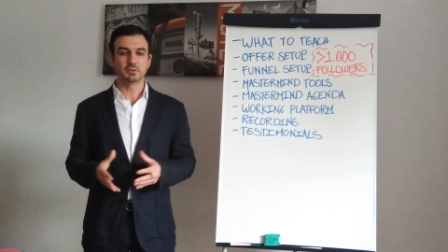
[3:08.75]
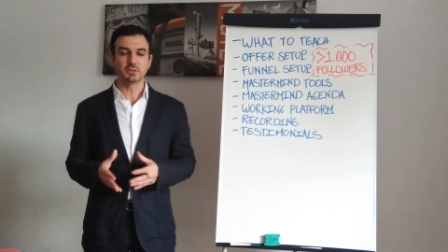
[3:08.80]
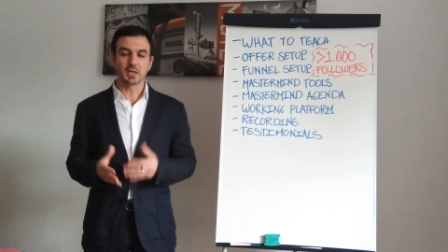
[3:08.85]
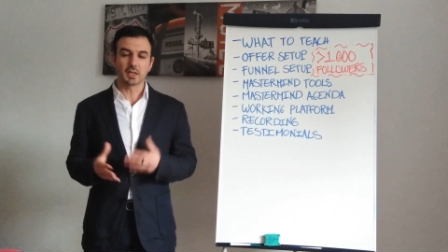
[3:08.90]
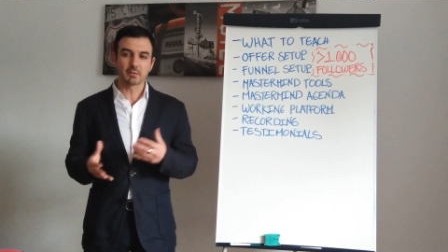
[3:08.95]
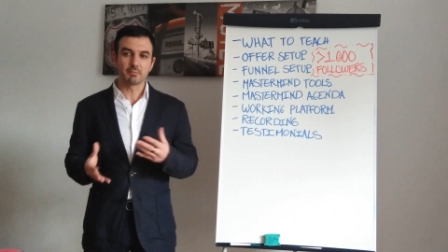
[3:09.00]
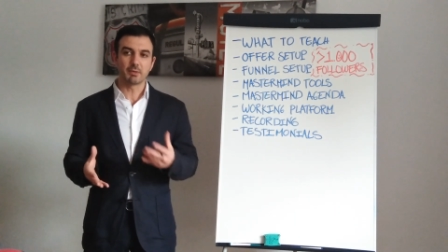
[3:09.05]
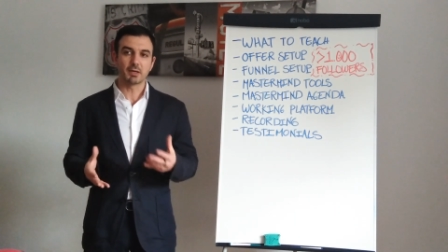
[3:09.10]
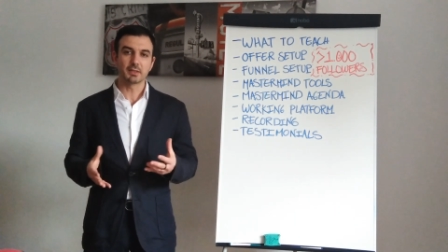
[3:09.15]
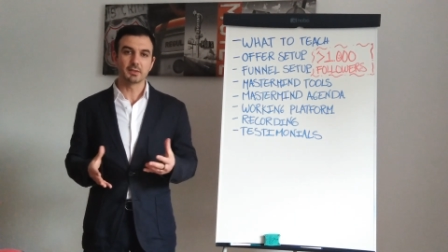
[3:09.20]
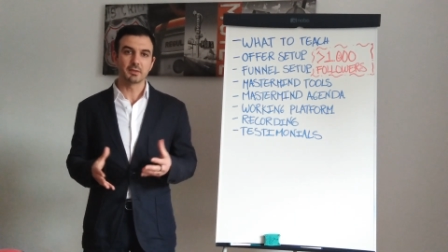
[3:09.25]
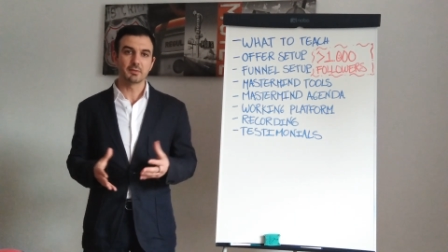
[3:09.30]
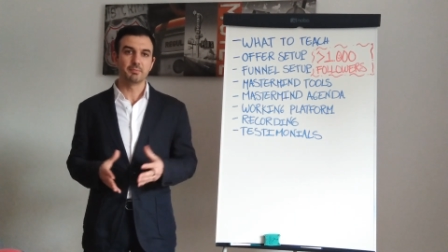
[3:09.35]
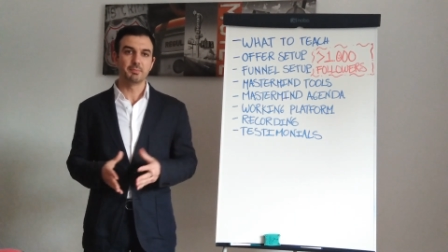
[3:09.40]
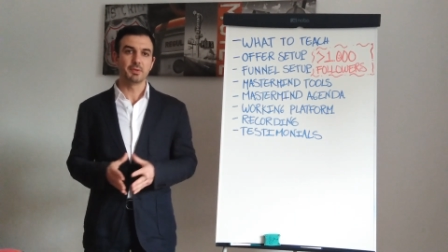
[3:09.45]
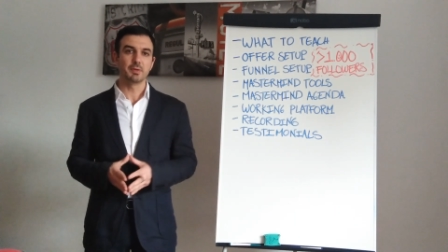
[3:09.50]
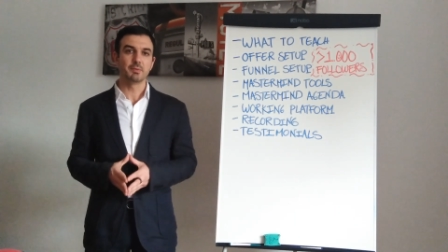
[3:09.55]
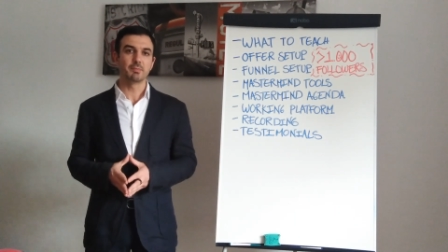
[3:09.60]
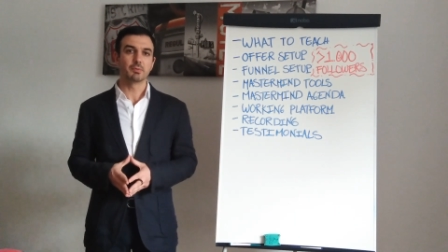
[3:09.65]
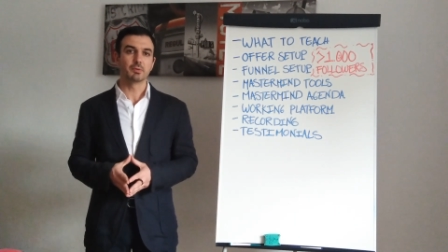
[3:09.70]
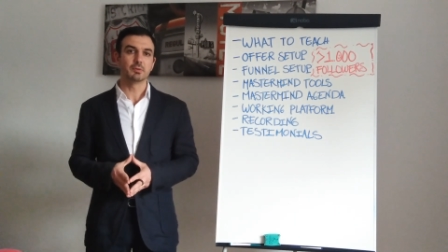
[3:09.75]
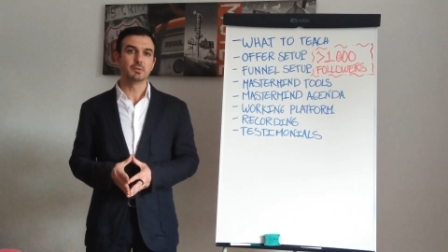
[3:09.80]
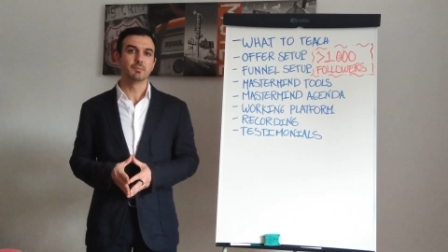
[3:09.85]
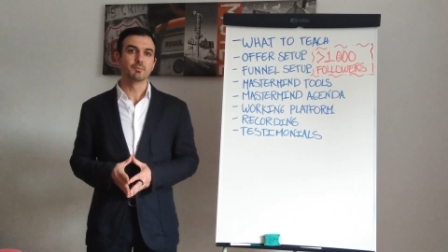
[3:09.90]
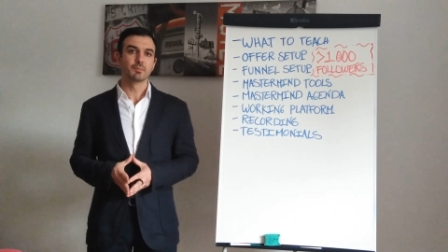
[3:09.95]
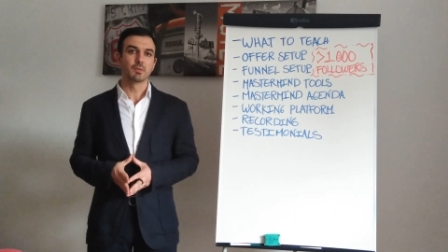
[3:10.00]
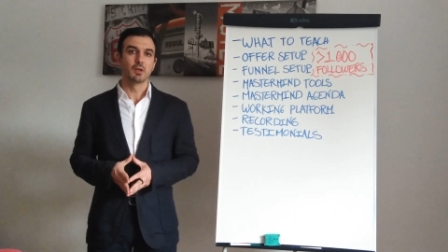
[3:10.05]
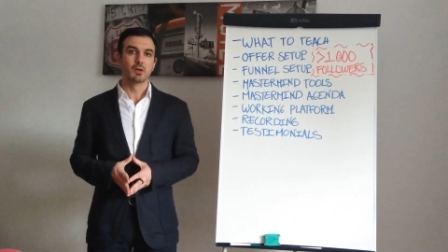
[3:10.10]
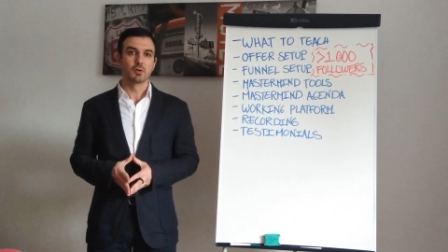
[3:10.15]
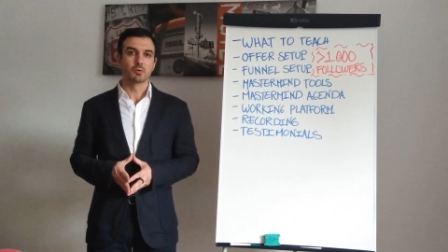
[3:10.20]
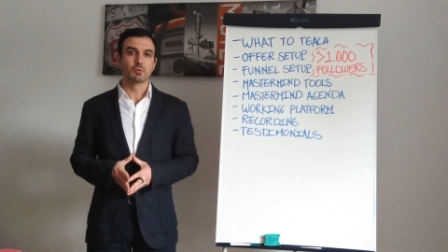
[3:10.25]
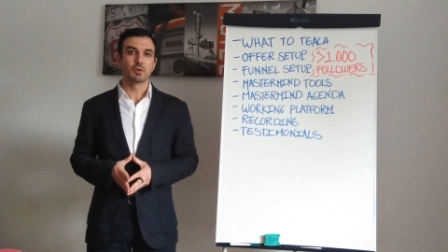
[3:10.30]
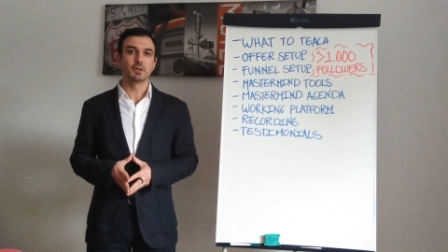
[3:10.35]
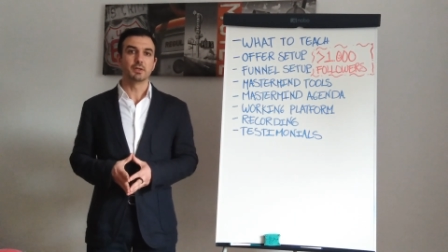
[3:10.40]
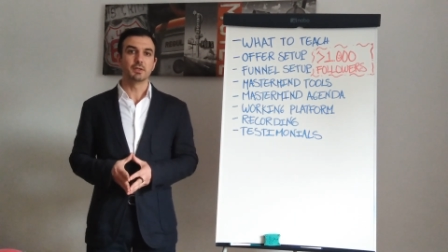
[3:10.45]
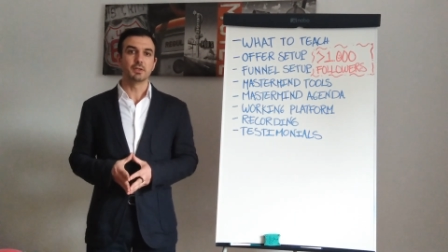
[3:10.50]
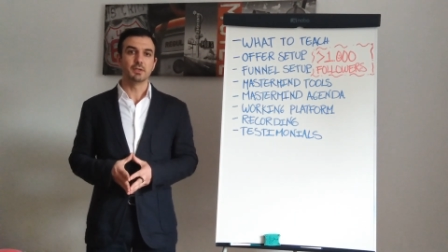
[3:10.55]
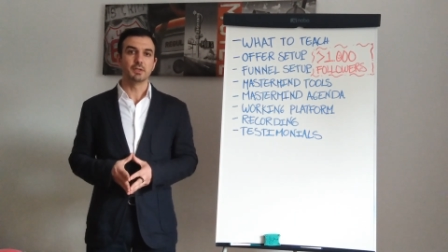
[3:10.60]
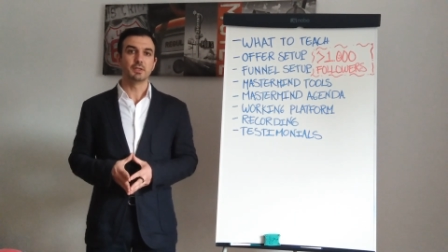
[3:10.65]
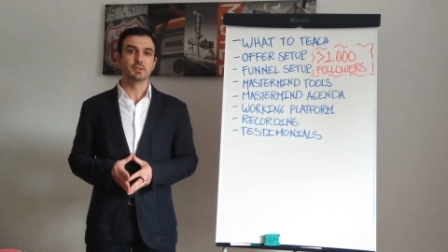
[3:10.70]
like-minded people who are
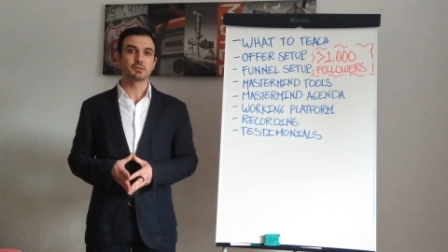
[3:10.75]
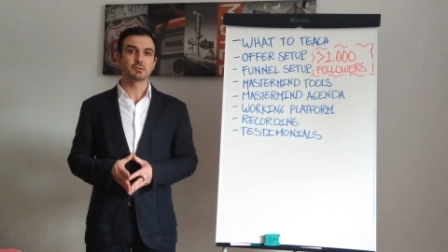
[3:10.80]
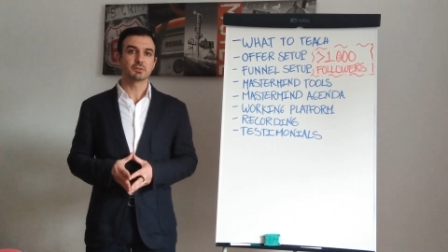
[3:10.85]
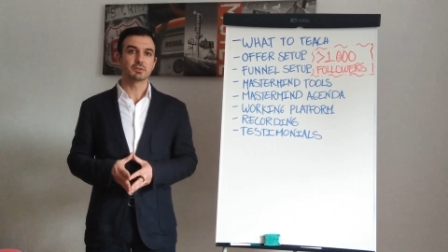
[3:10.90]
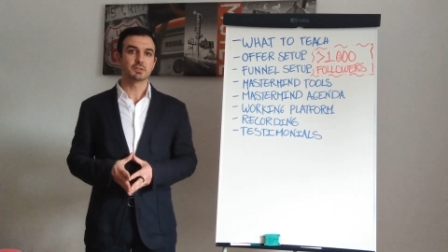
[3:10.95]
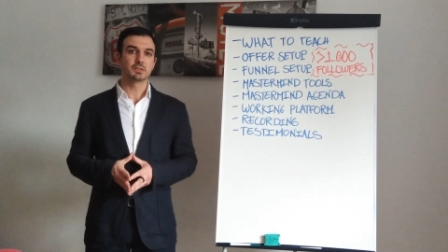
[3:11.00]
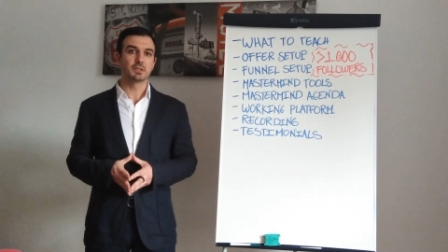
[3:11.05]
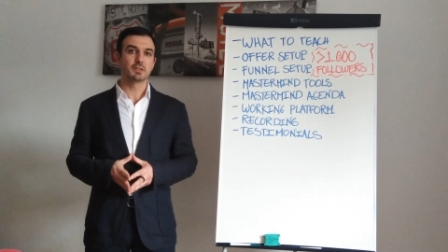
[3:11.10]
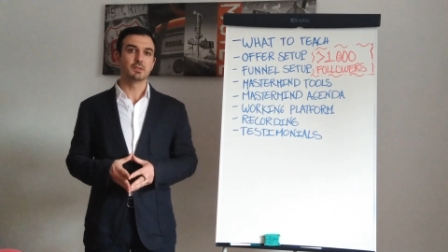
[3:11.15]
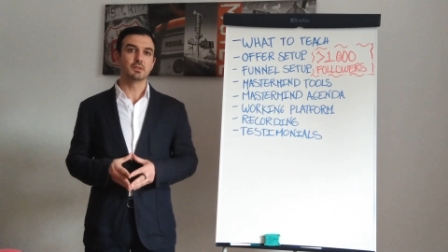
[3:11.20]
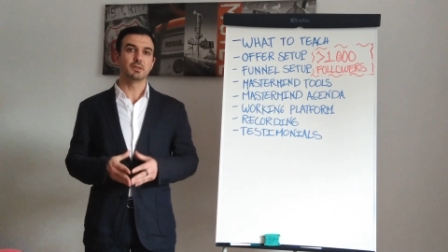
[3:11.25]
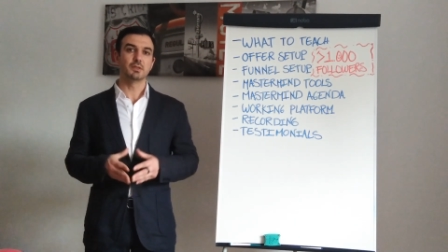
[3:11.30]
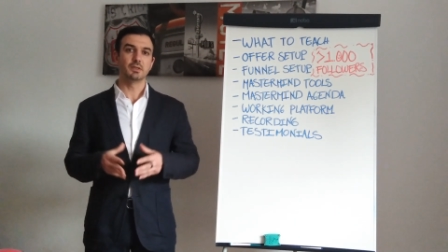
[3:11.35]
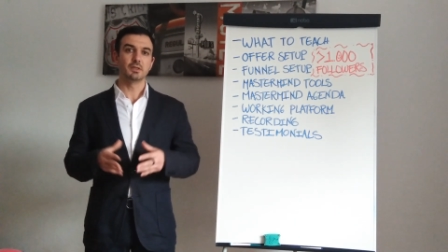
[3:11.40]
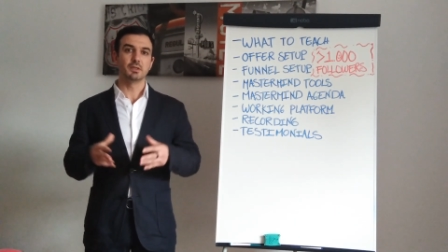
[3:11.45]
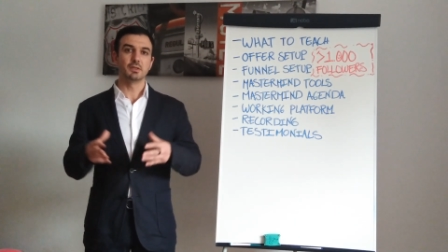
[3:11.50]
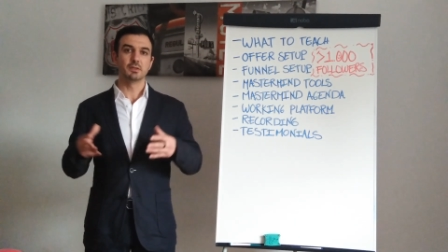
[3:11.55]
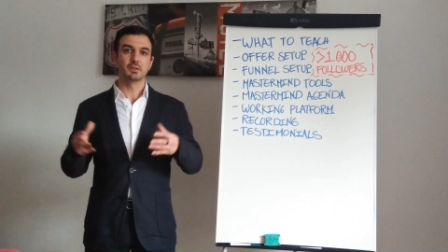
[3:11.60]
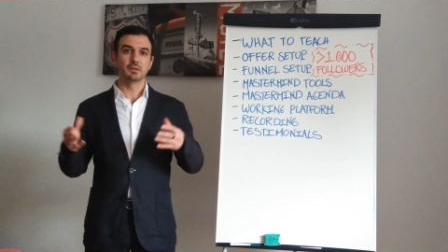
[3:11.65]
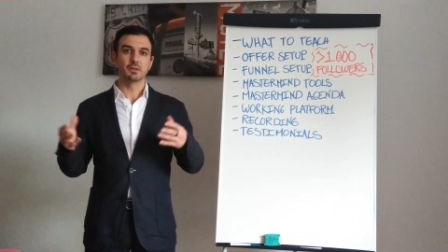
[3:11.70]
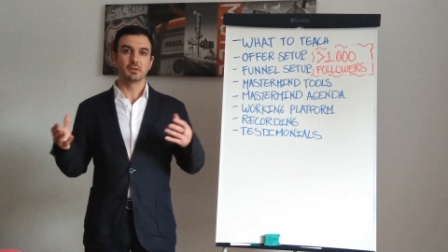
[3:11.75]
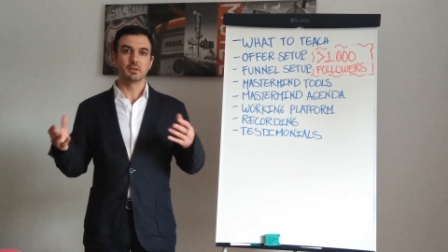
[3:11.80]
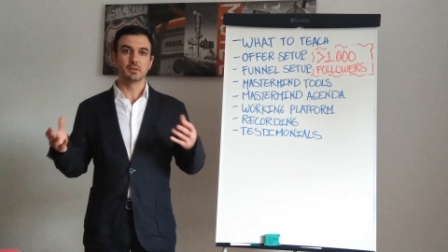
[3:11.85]
interested in